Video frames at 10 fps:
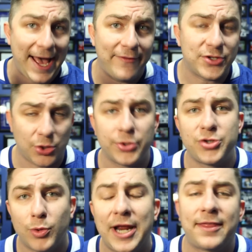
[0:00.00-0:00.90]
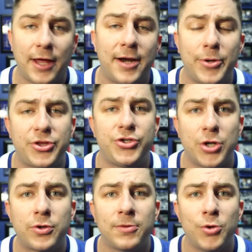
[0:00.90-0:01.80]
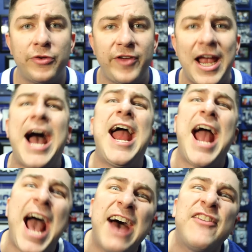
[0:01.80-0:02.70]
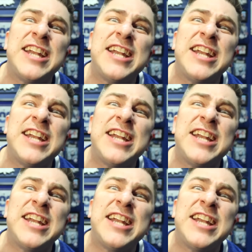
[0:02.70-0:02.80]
haven't told you what I thought about the Joker movie? I